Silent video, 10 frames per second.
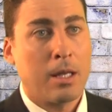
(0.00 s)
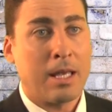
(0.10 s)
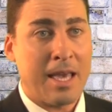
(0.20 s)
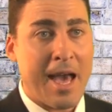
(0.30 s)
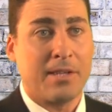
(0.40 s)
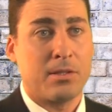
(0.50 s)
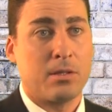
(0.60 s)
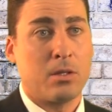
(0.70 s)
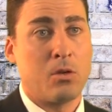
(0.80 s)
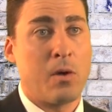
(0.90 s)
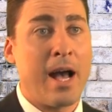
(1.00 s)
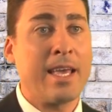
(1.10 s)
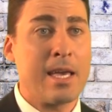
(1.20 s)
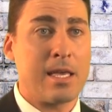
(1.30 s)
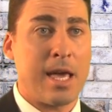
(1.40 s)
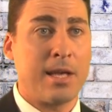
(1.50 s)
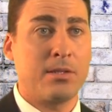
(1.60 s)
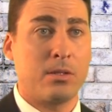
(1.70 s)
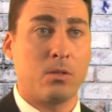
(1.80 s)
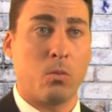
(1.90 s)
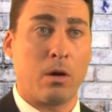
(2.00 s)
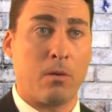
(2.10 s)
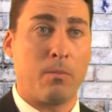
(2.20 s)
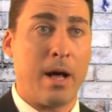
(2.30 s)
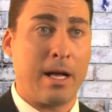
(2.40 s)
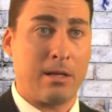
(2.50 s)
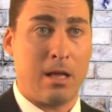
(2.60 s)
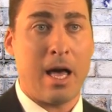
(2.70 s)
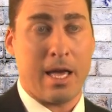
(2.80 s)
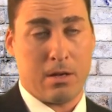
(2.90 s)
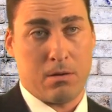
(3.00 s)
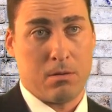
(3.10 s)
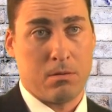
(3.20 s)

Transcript: Yes, do I get cases where my client